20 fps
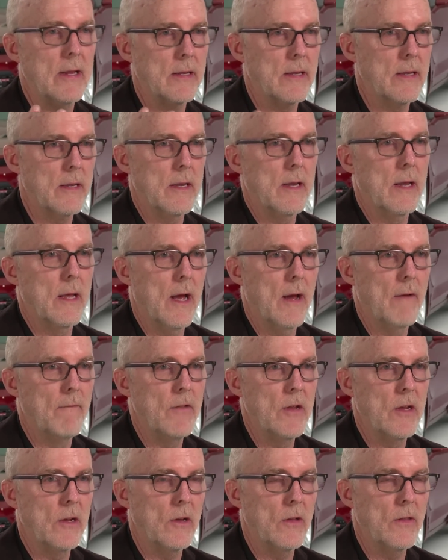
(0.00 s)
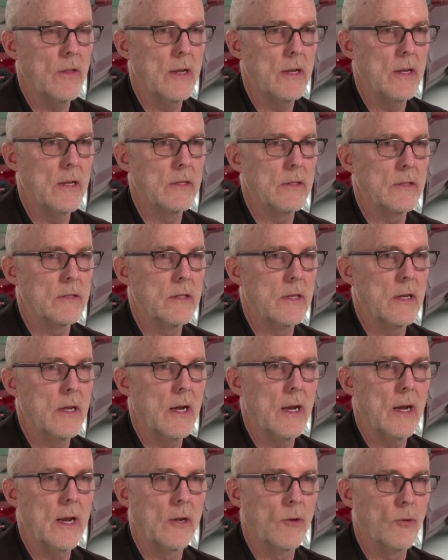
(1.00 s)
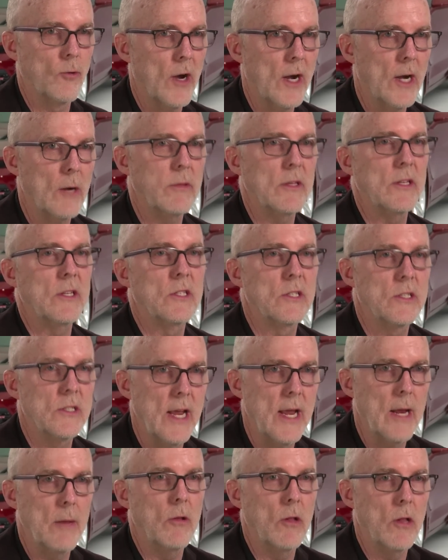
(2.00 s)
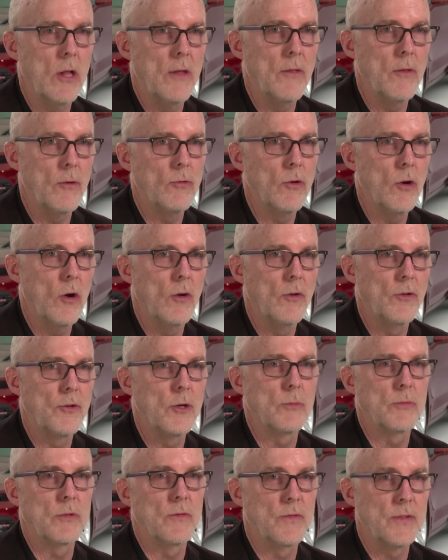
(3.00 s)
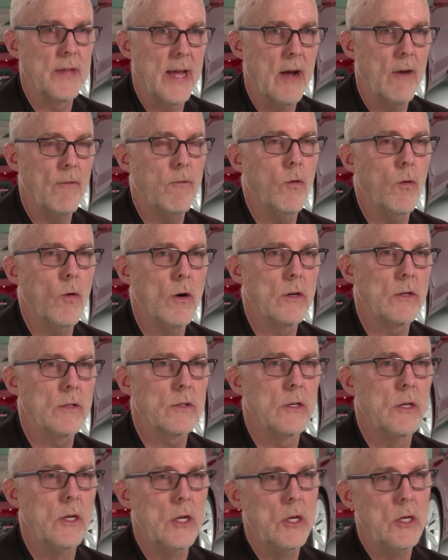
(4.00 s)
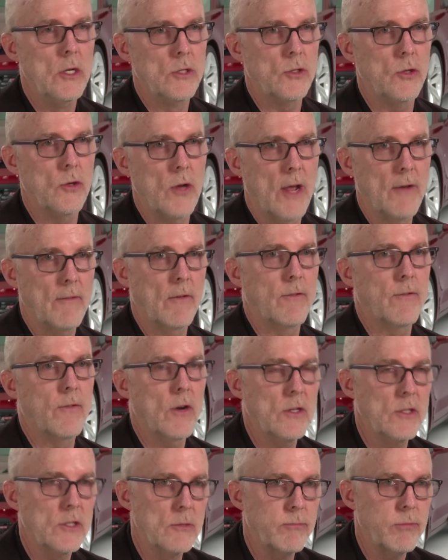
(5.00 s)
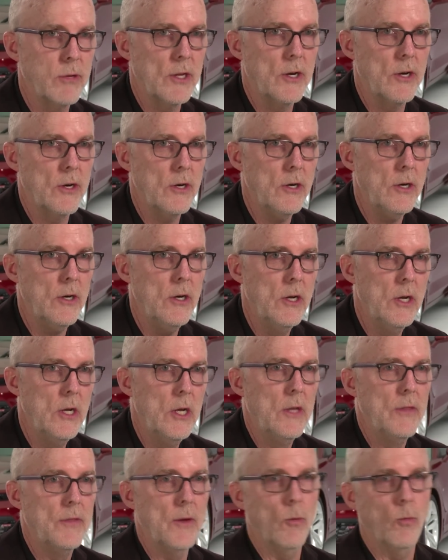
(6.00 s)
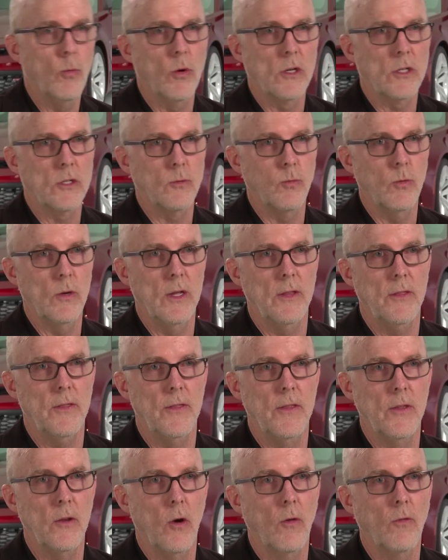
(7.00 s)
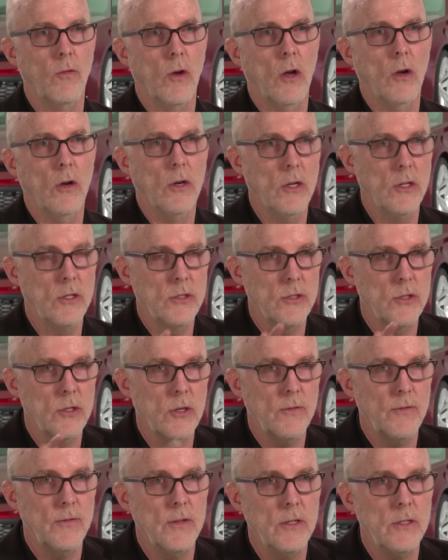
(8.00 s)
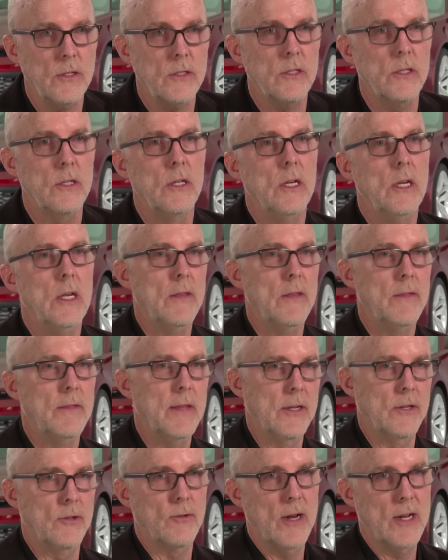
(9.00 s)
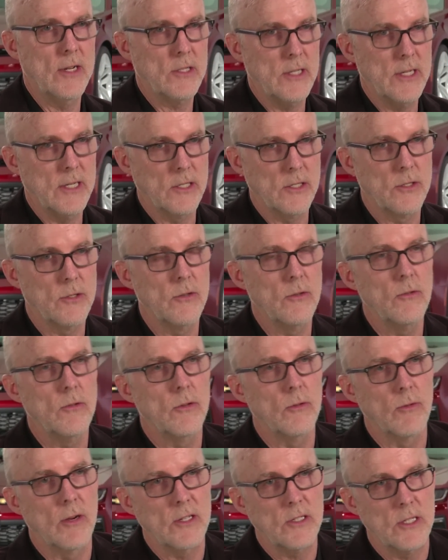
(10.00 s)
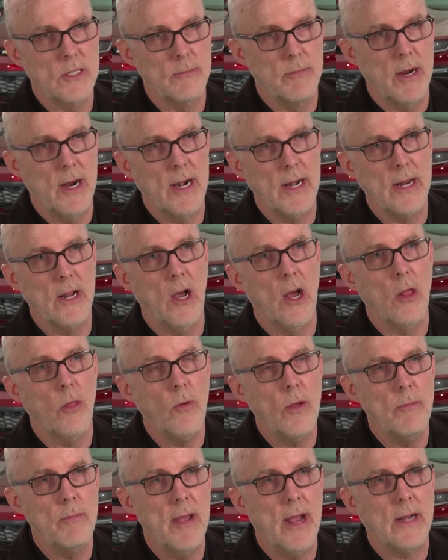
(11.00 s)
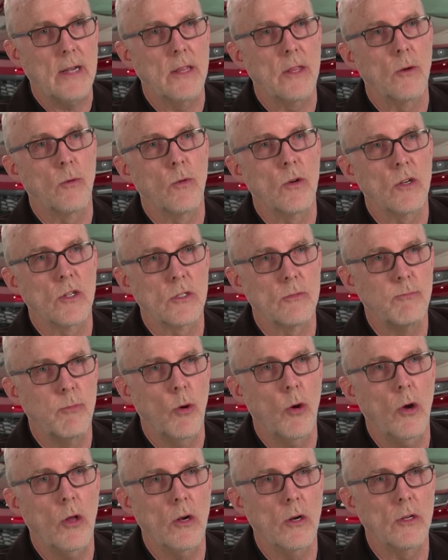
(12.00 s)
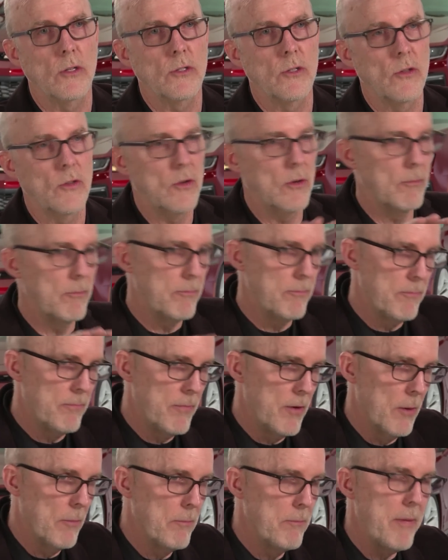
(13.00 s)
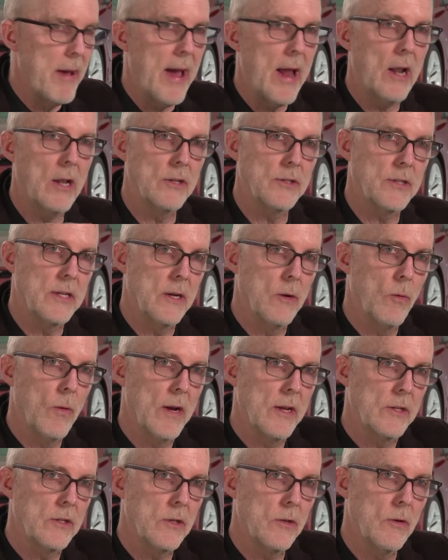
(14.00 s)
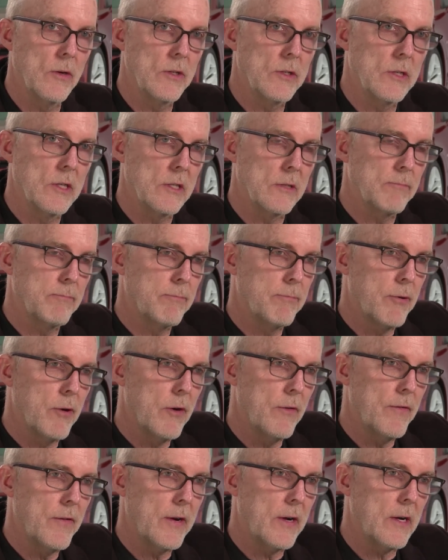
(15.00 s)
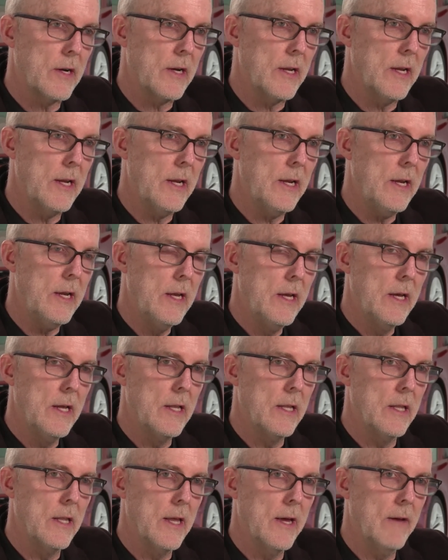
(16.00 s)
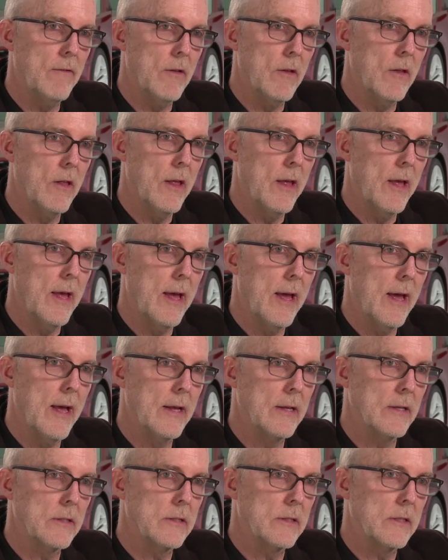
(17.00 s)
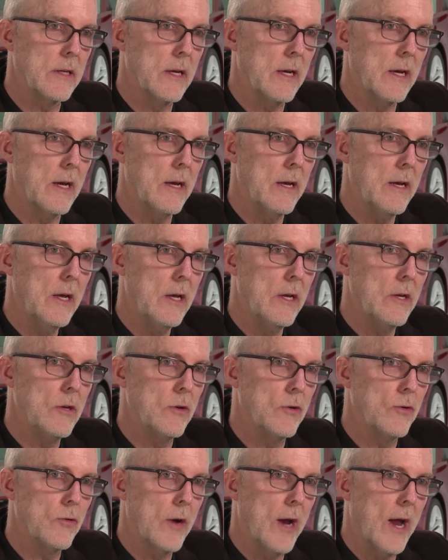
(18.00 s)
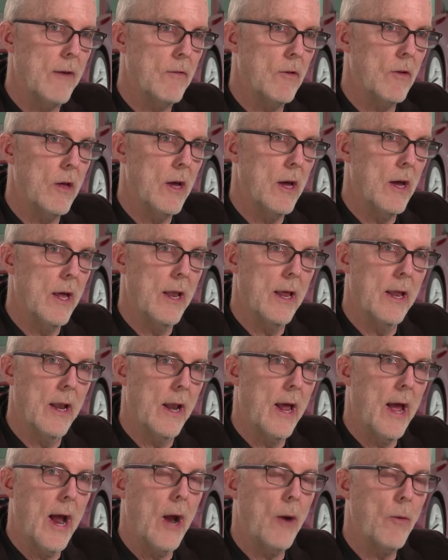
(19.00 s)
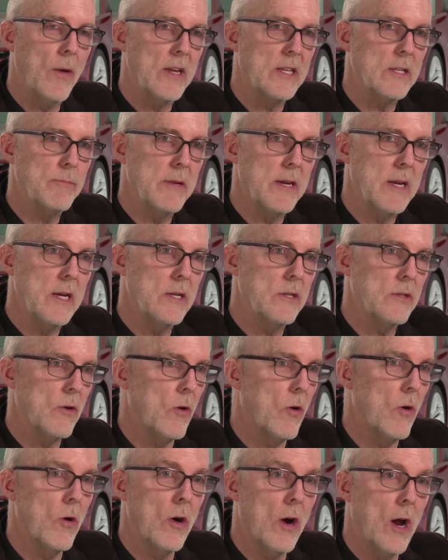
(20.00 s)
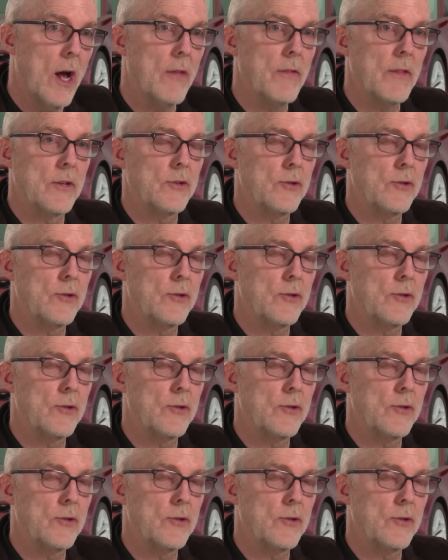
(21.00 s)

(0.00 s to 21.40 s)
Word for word: it a vehicle that is uh, incredibly stable on the road in terms of downforce. So you have a front splitter that works with the overall hood surface, that translates through the rest of the body all the way back to the rear spoiler, so they're, they're balanced in a way so it's just perfectly level as uh, you travel at highway speeds or on the